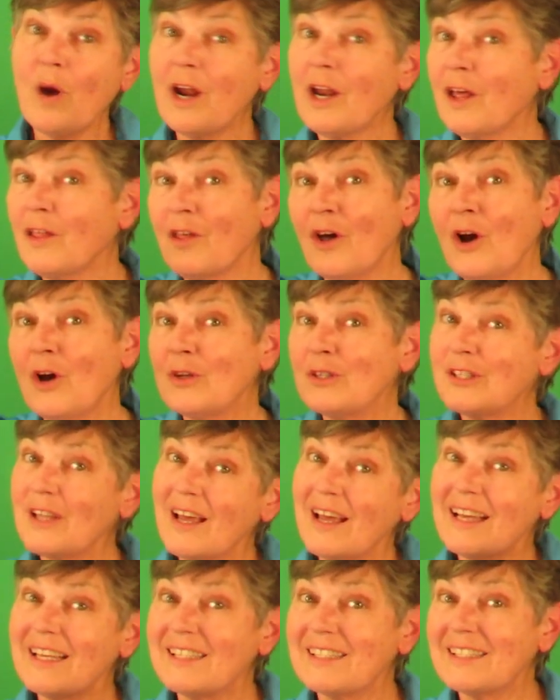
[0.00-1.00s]
one of those
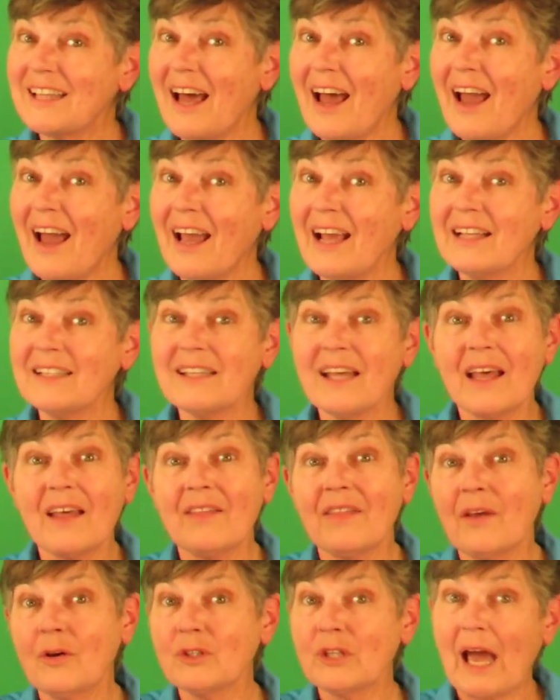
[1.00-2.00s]
signs,
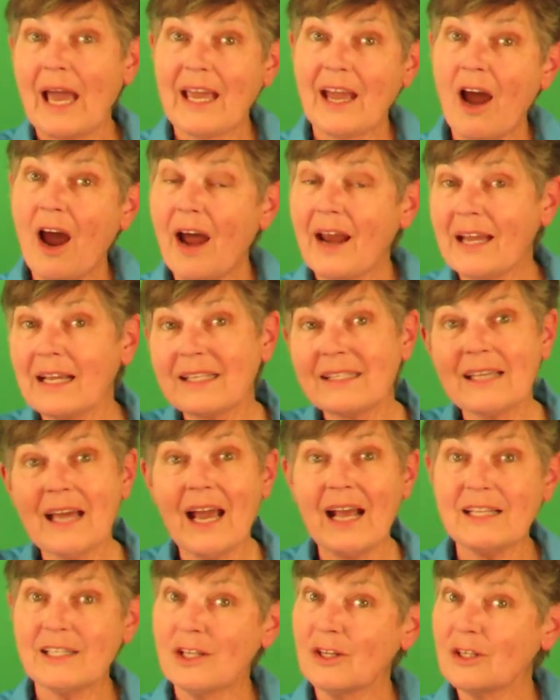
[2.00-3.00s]
those iconic
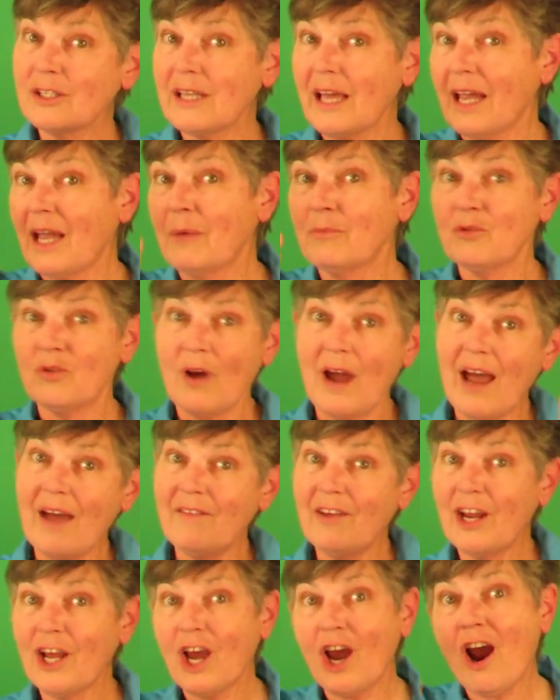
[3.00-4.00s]
signs. It looks like I'm
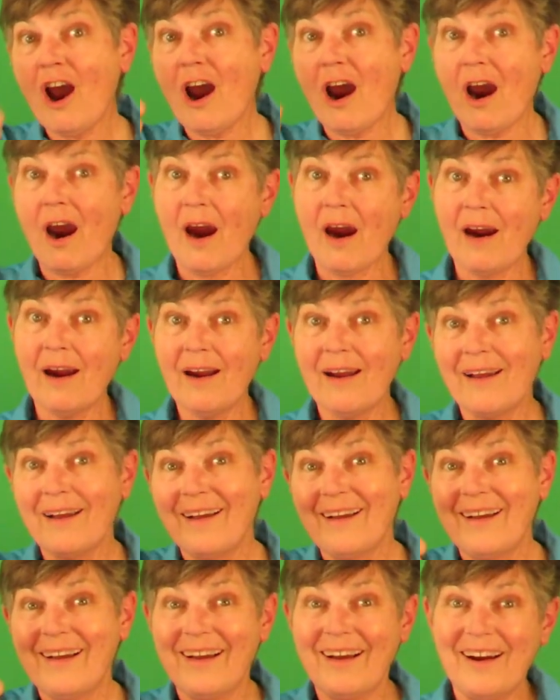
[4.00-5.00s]
driving a car.
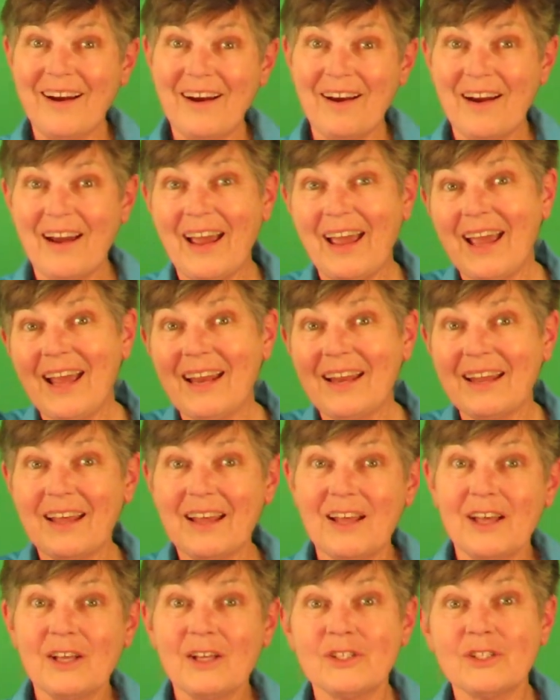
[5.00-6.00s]
All right?
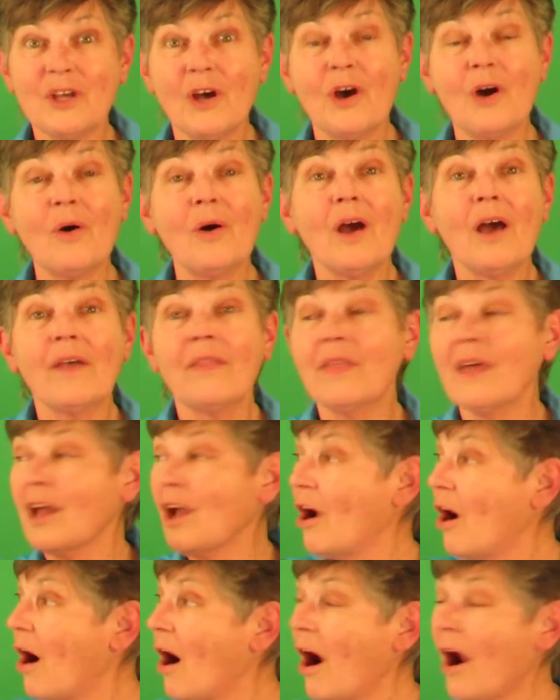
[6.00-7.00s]
So the
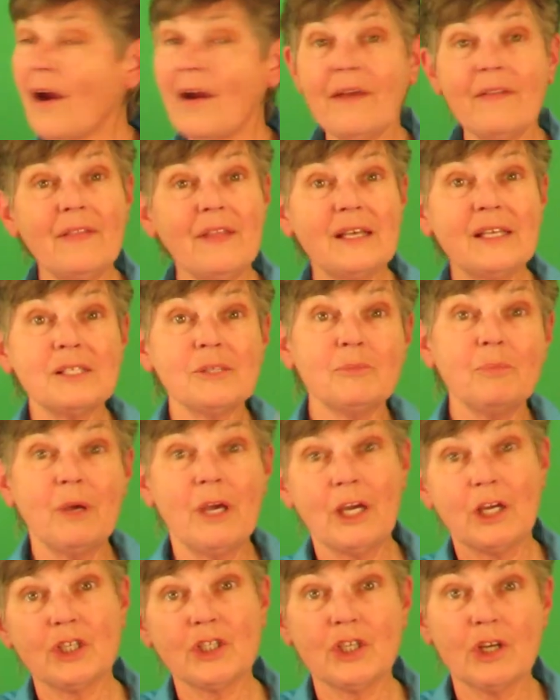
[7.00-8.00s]
car in this
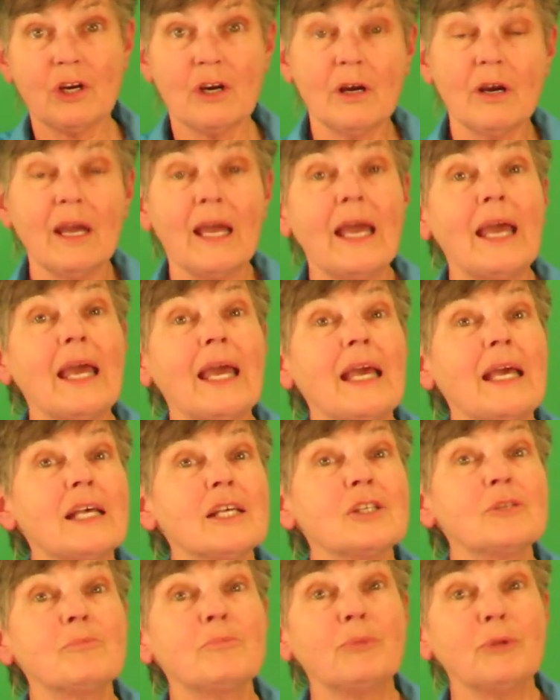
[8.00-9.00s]
picture
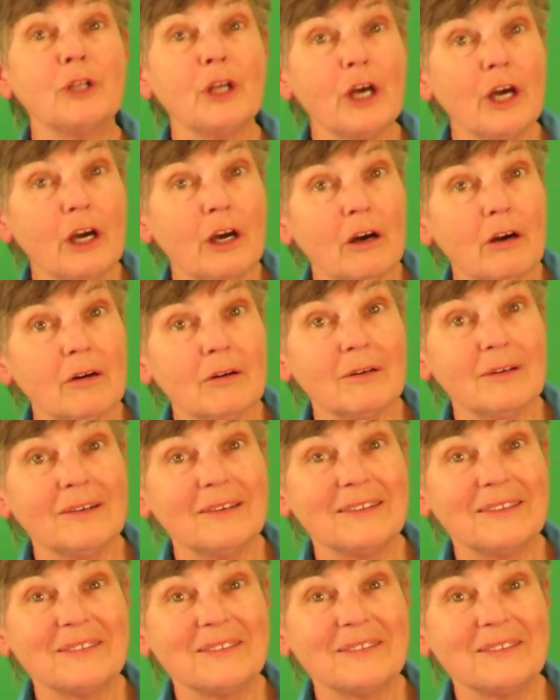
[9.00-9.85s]
is blue.